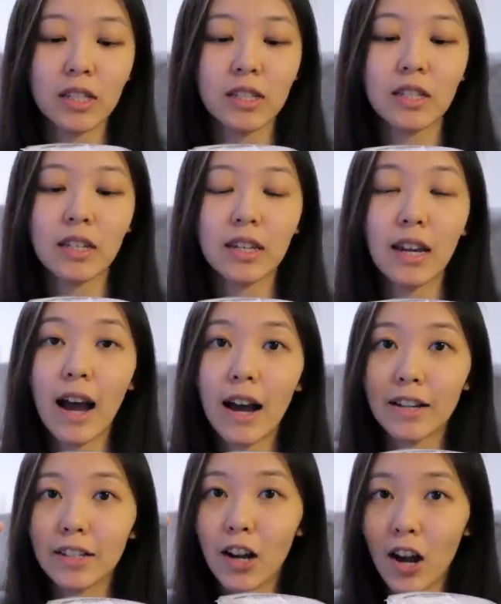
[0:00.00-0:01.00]
It's the
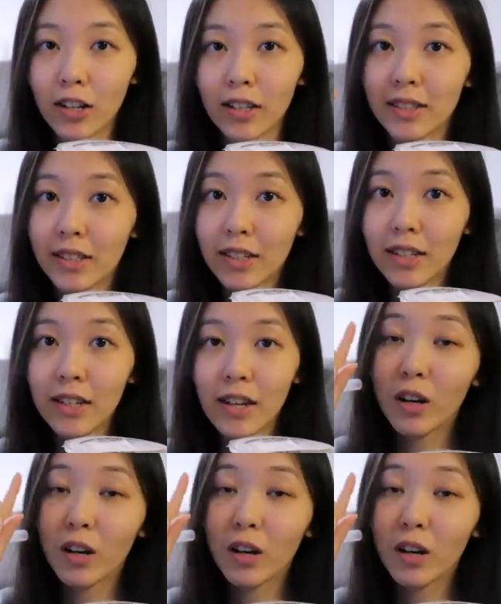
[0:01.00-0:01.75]
ice honey tea.